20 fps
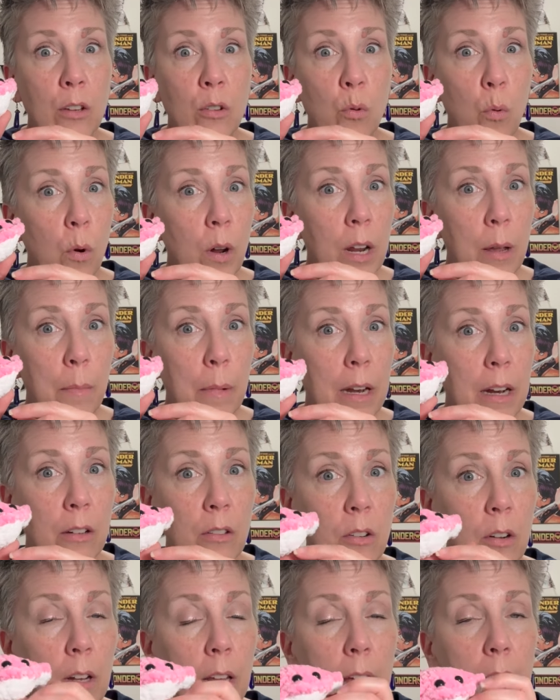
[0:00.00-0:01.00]
20 minutes
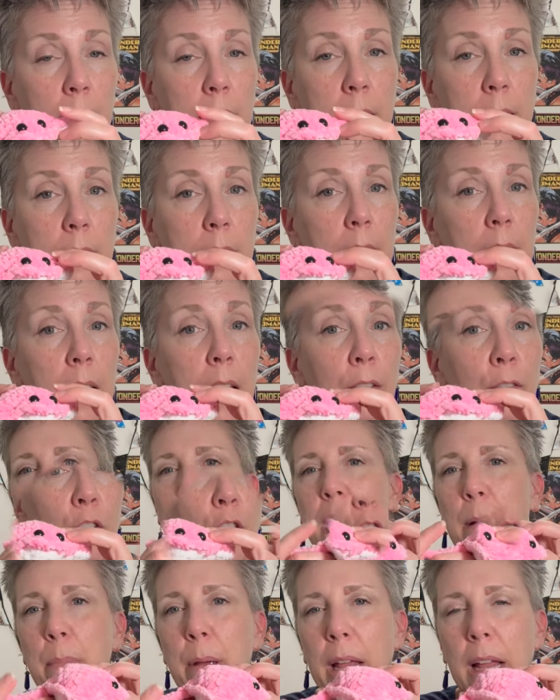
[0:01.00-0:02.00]
or less. I decided to make
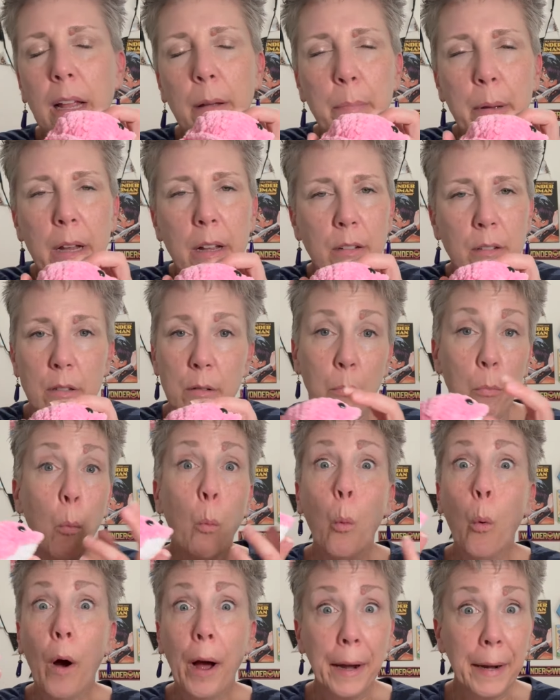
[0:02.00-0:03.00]
it pink because
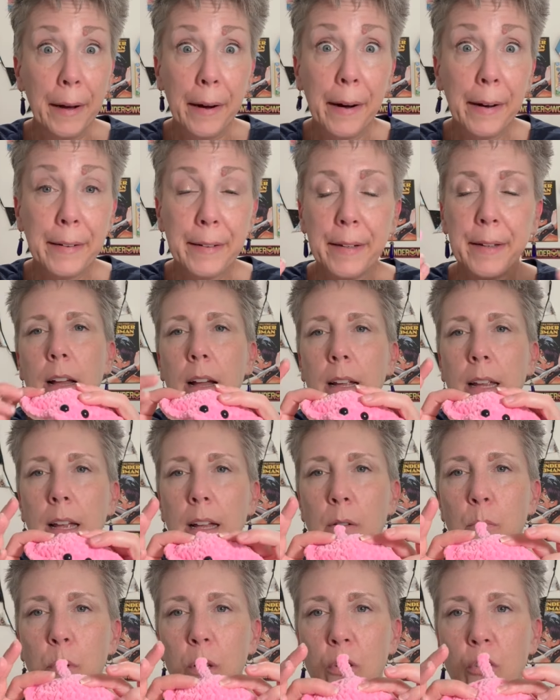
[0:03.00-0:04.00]
why not?
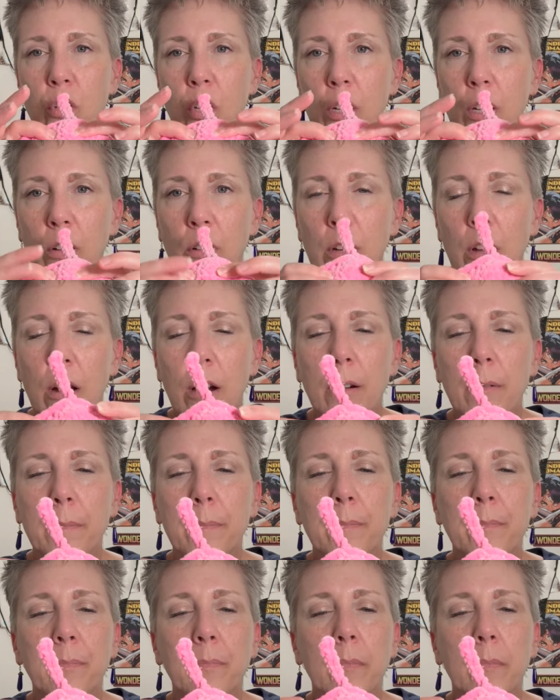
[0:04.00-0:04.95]
Again, with chenille yarn.